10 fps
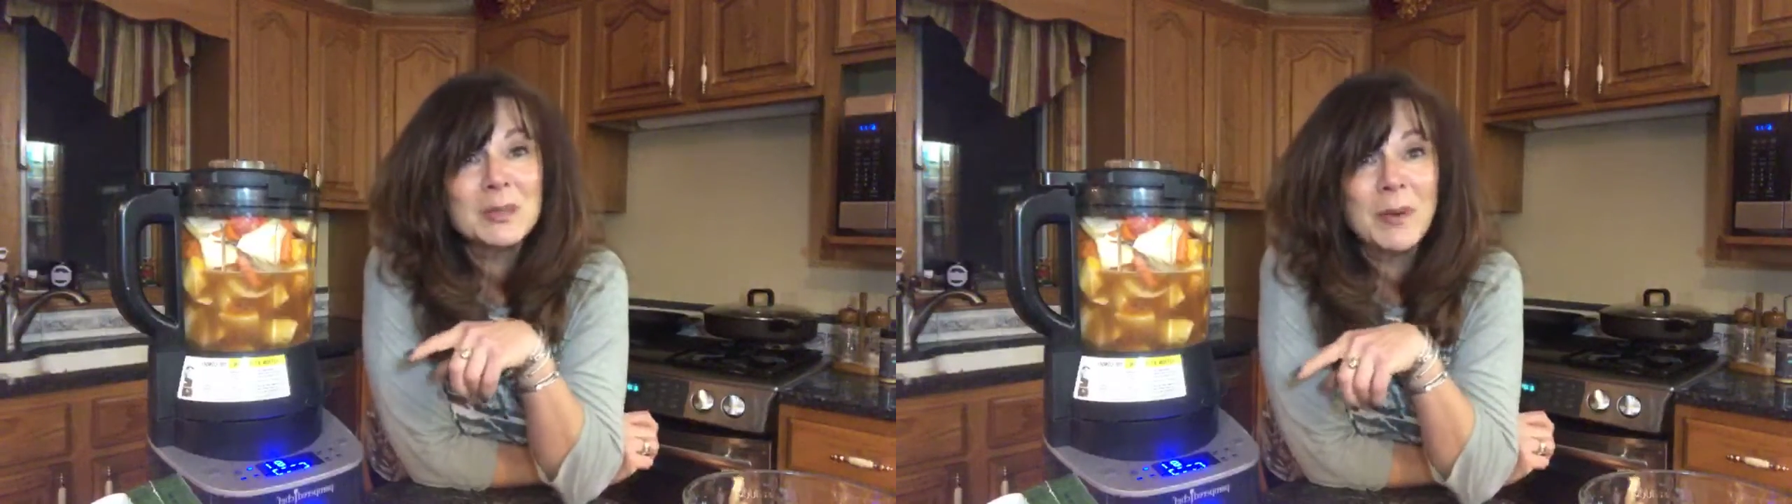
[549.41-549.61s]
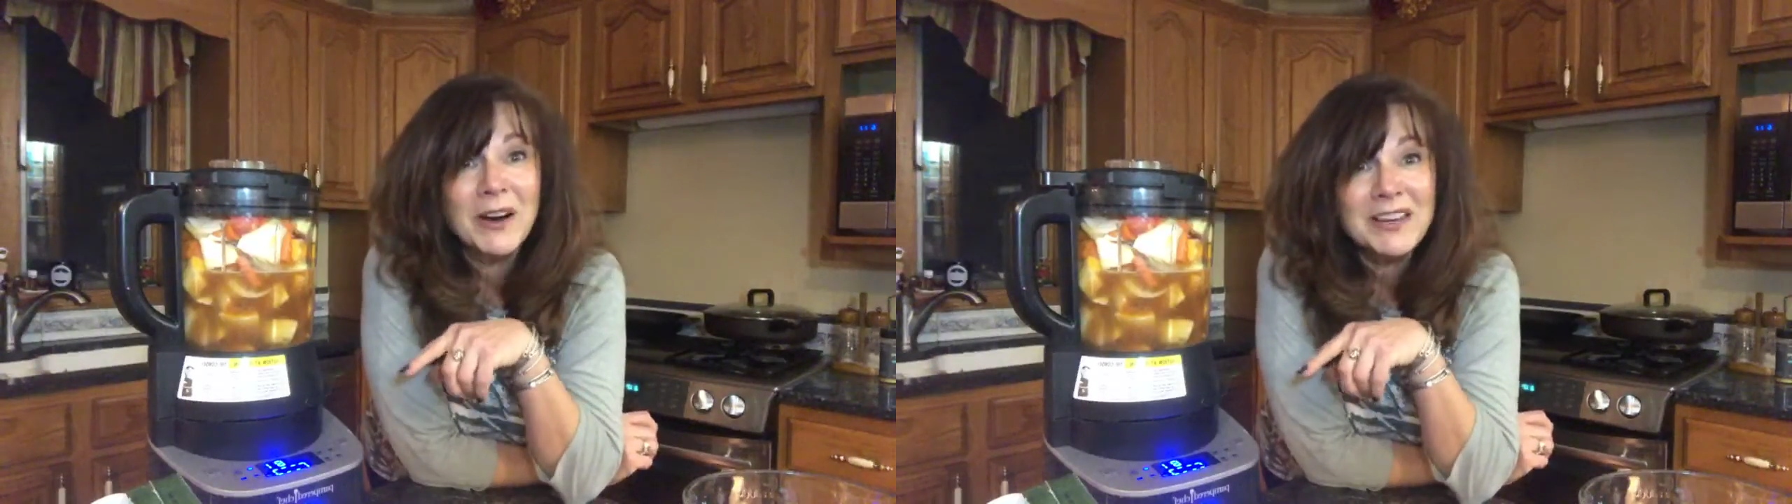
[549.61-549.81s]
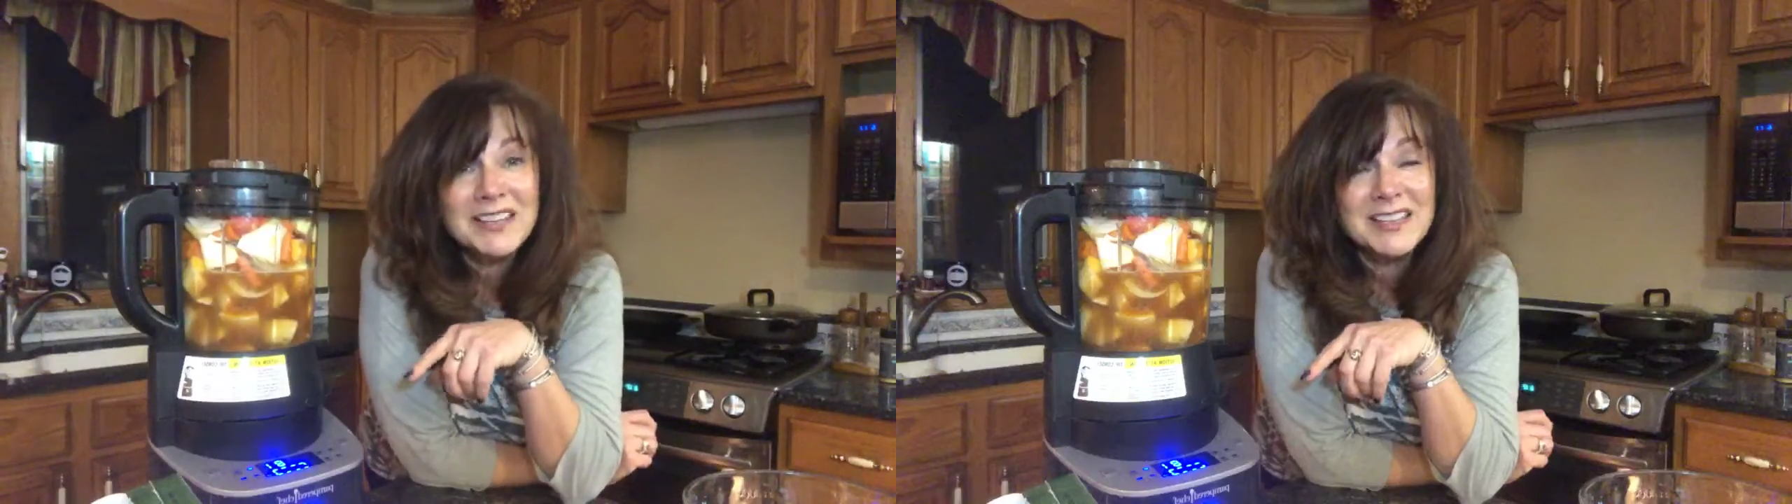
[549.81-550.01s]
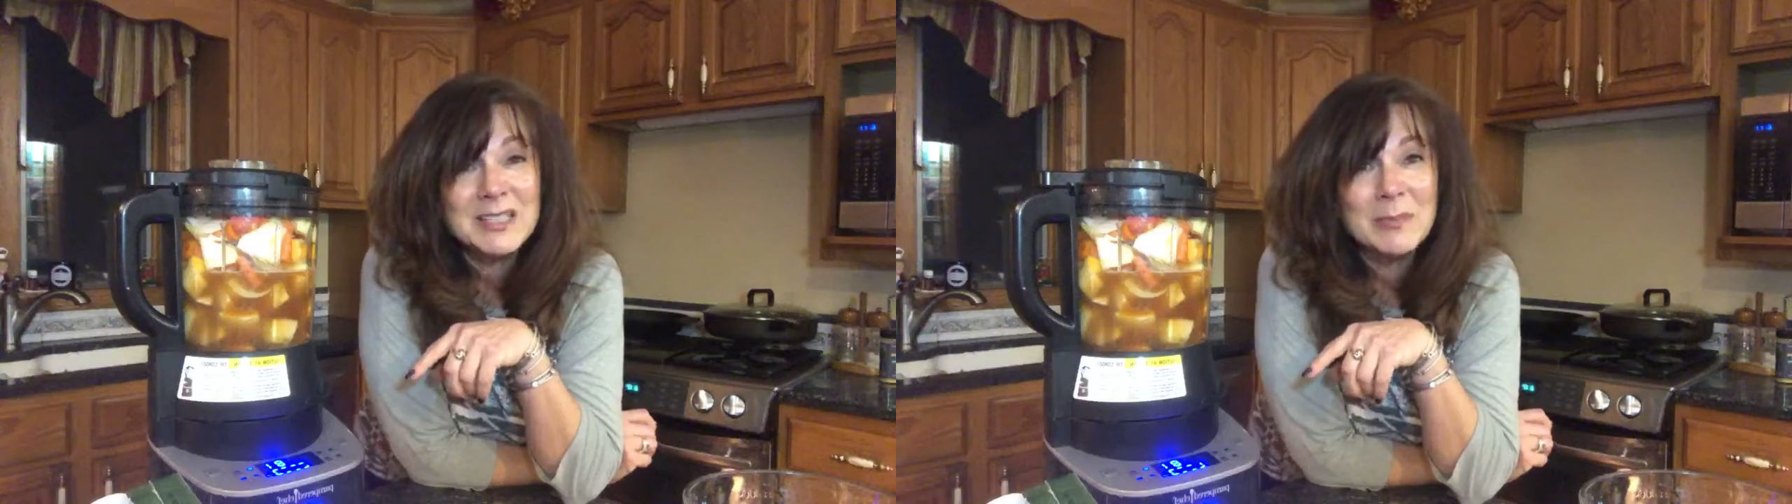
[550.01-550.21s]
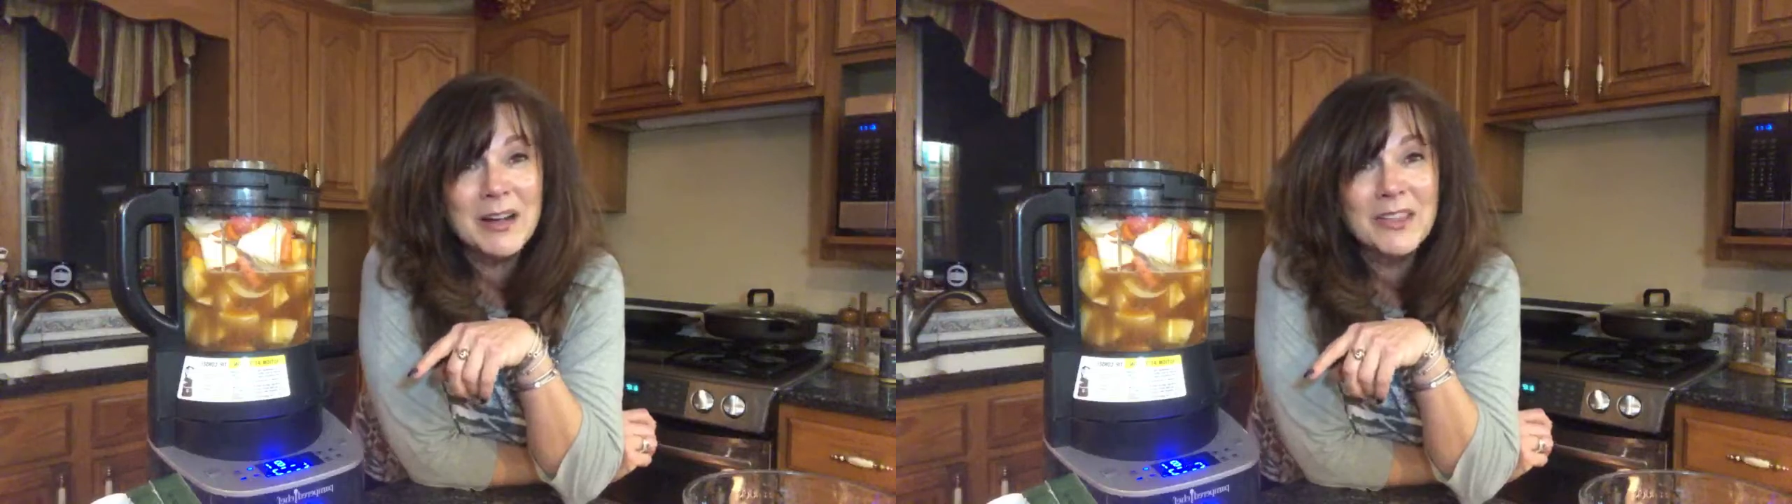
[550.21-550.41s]
a party
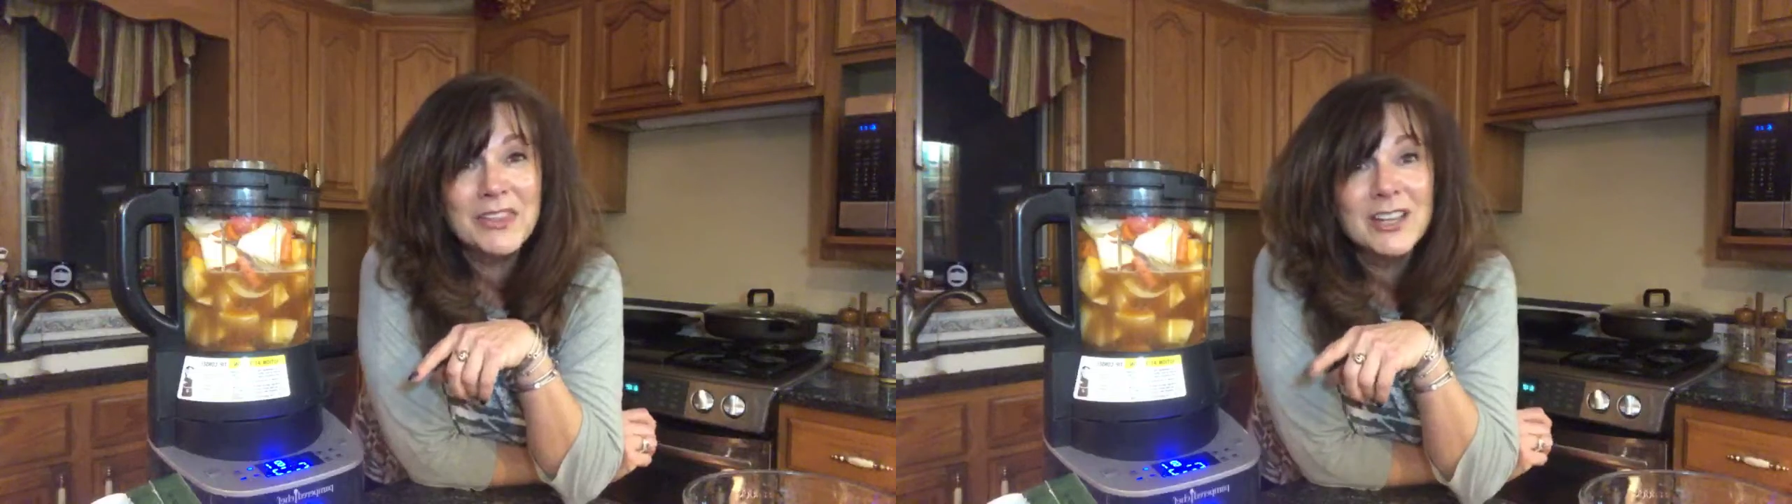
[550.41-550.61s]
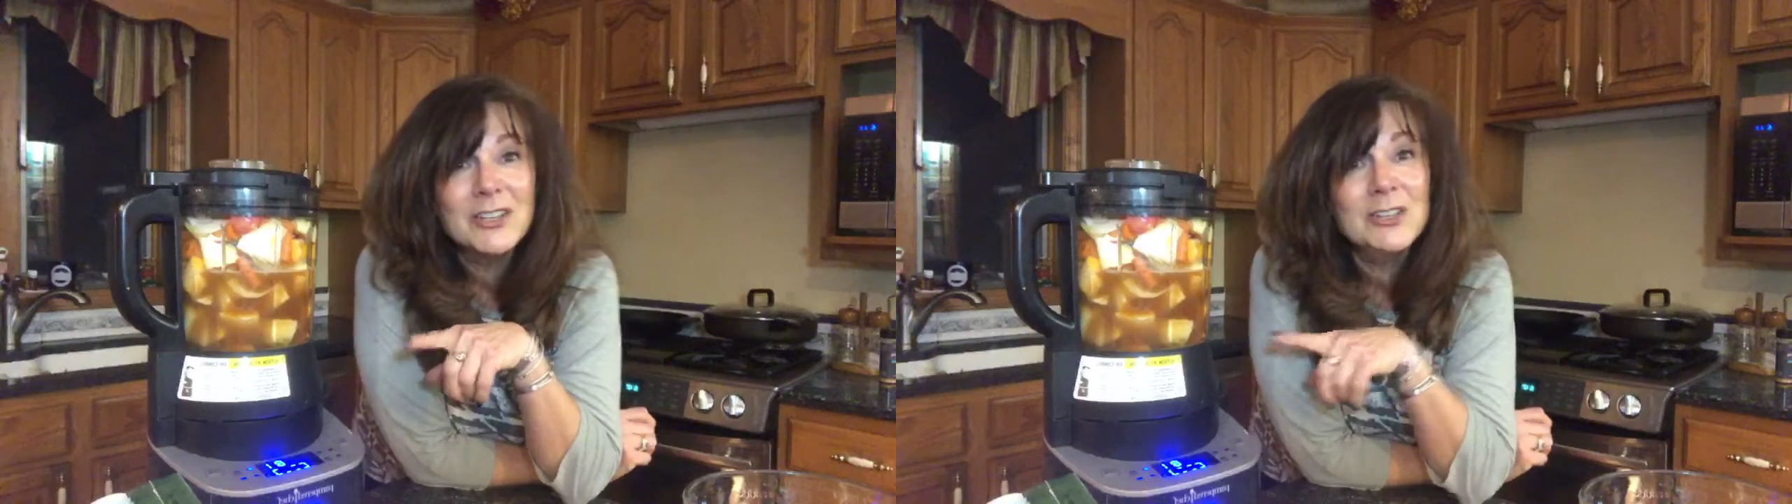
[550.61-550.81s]
this month,